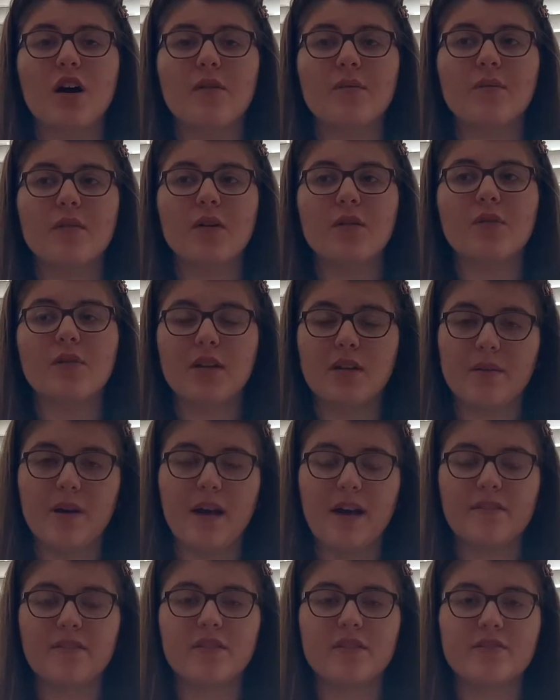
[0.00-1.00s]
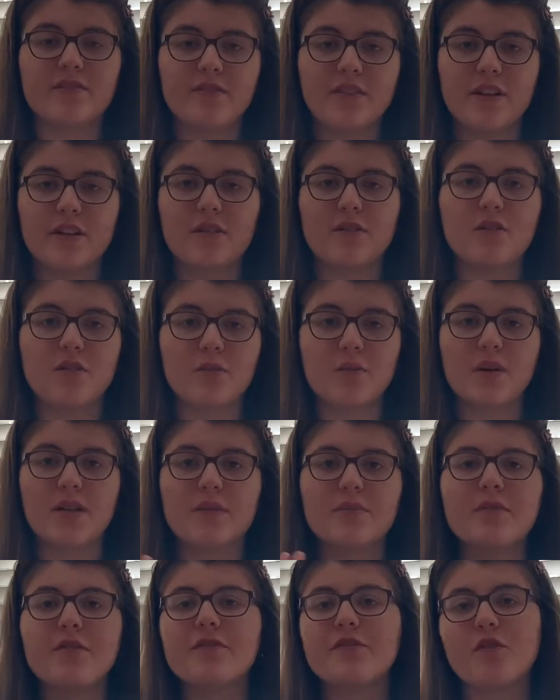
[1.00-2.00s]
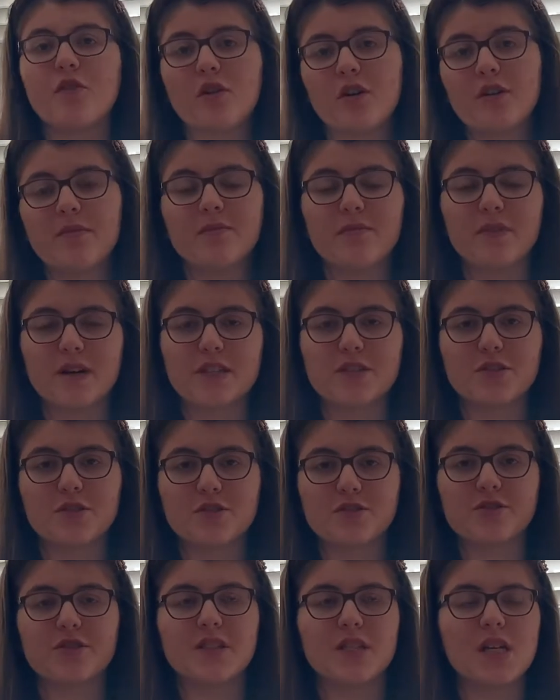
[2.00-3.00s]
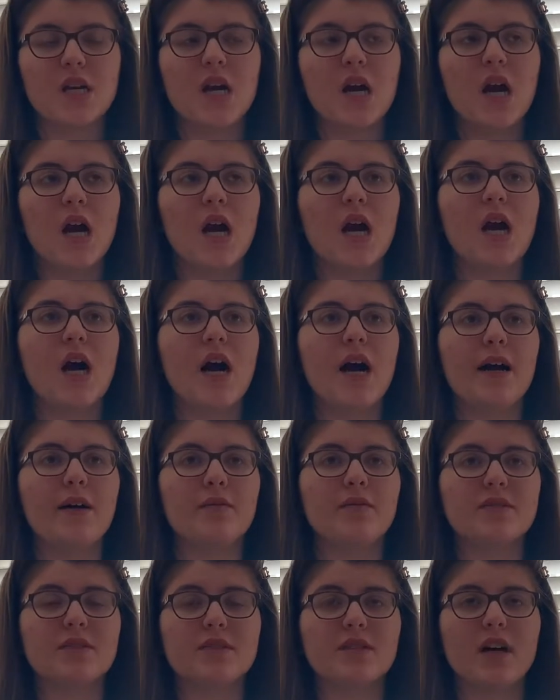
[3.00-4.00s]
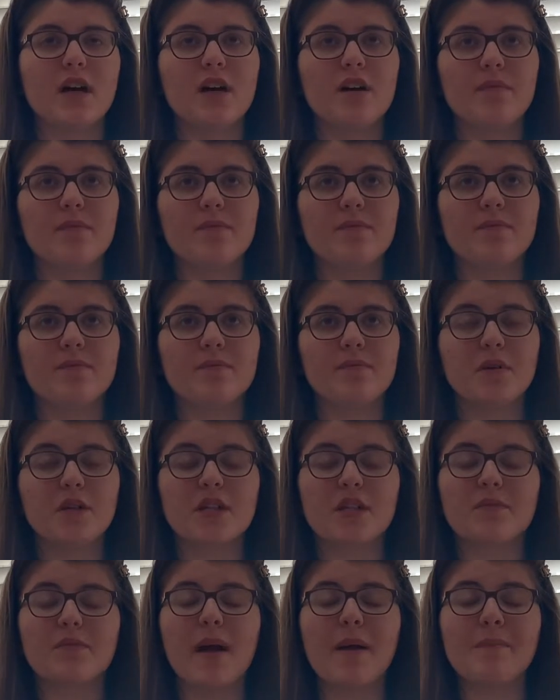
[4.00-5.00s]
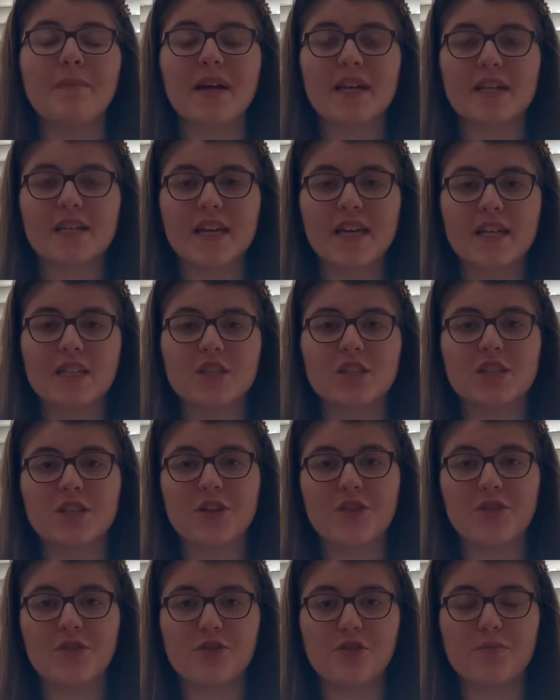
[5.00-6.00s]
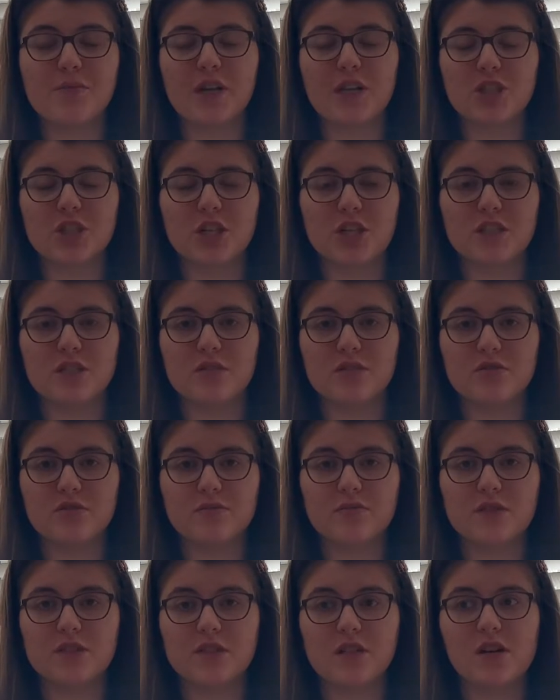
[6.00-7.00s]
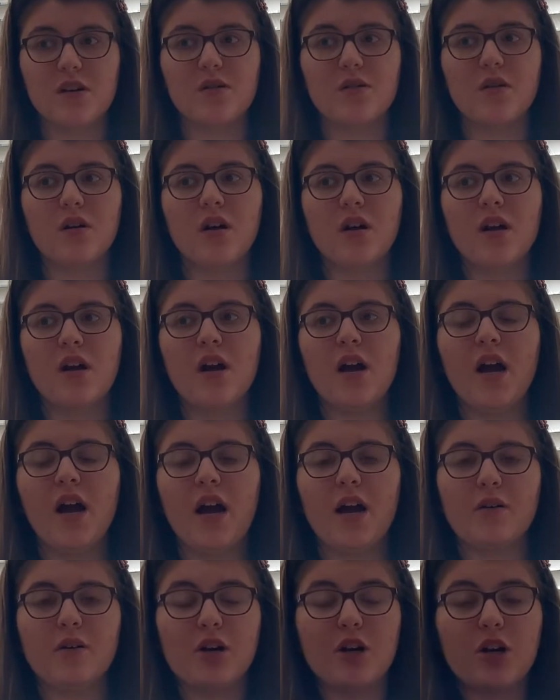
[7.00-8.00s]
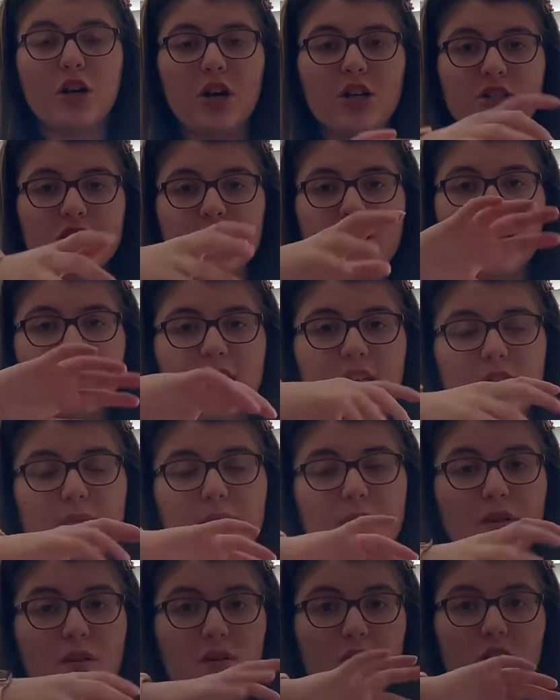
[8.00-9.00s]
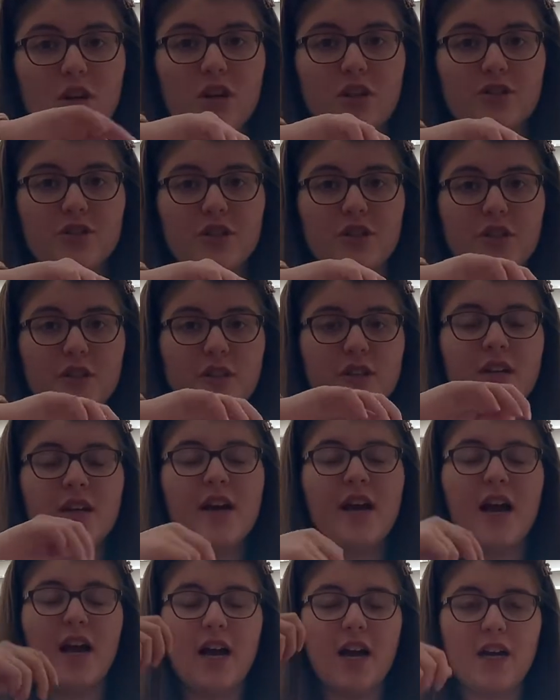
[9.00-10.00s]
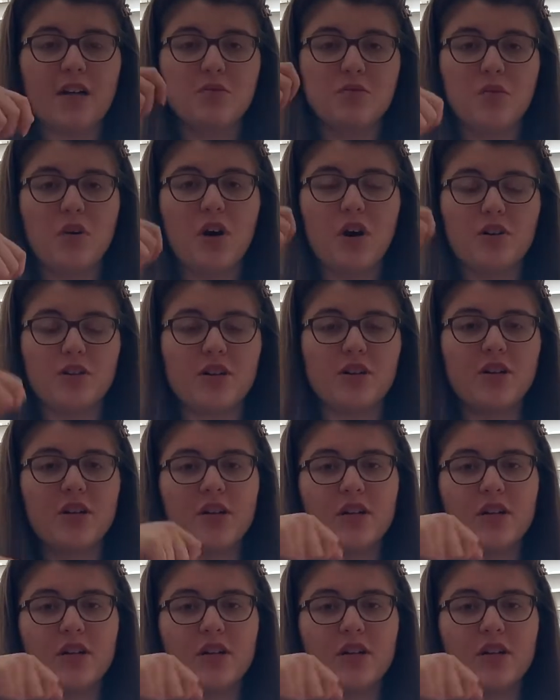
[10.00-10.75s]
when I'm having a flare or before my surgery, I was putting my medication through my J tube. So I would crush it in a pill crusher, add water,